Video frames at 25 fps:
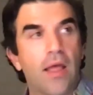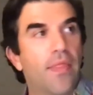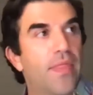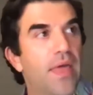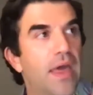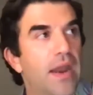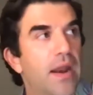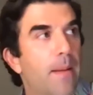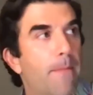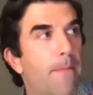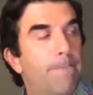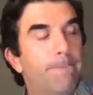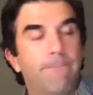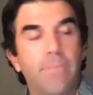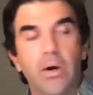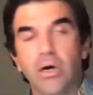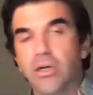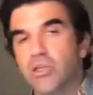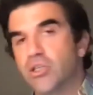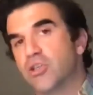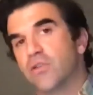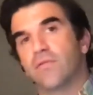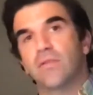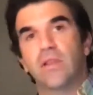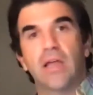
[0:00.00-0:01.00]
then a
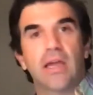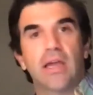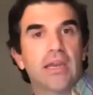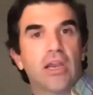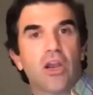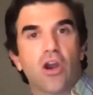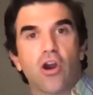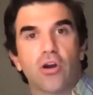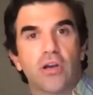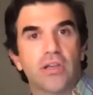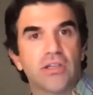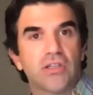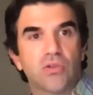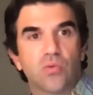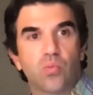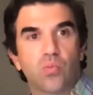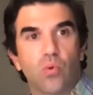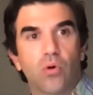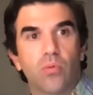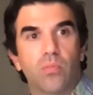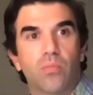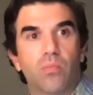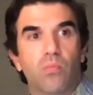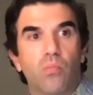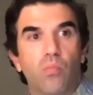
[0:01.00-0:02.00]
bunch of lighting artists
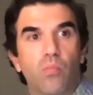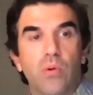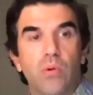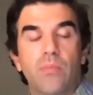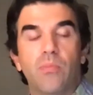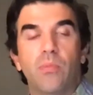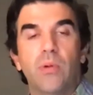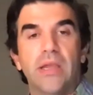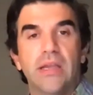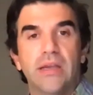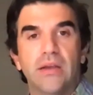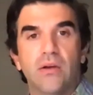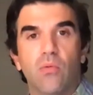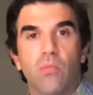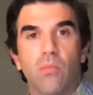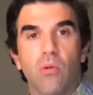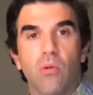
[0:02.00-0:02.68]
will, will be er,